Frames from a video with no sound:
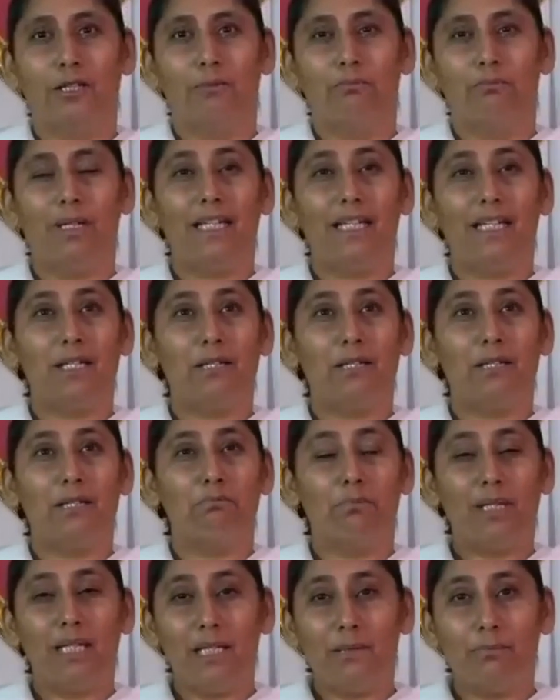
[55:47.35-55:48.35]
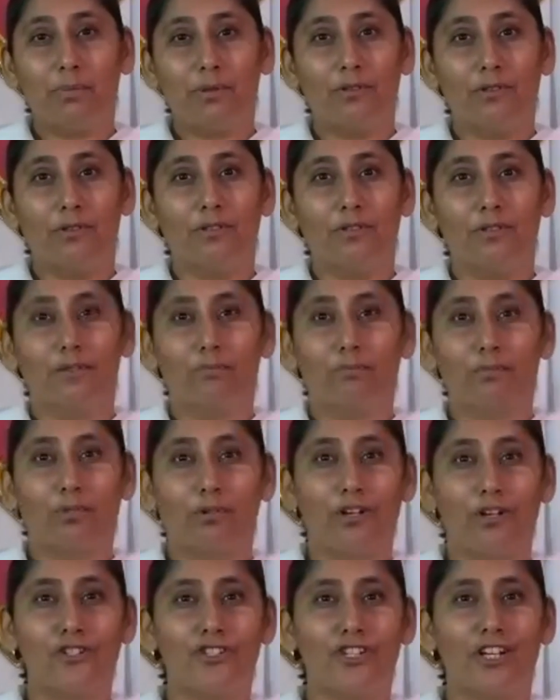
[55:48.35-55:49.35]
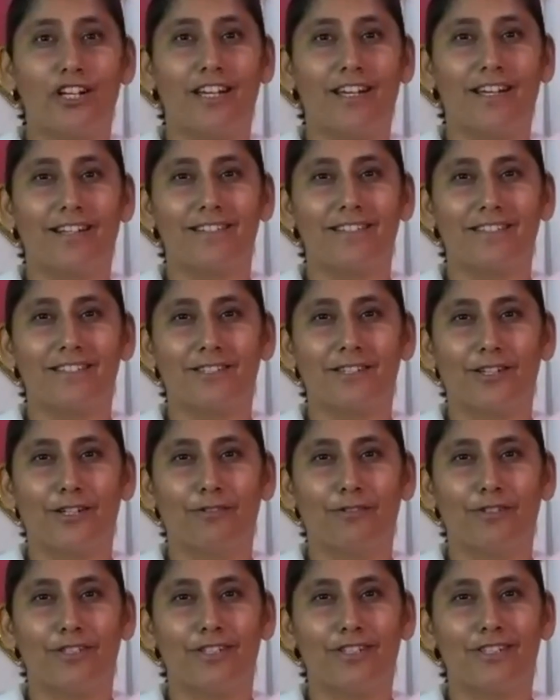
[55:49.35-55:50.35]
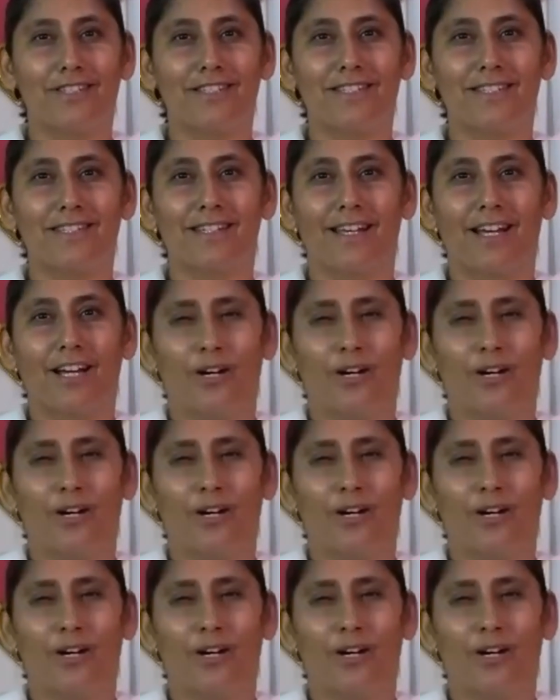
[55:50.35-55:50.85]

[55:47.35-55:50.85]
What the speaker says: meaning people, projects, service,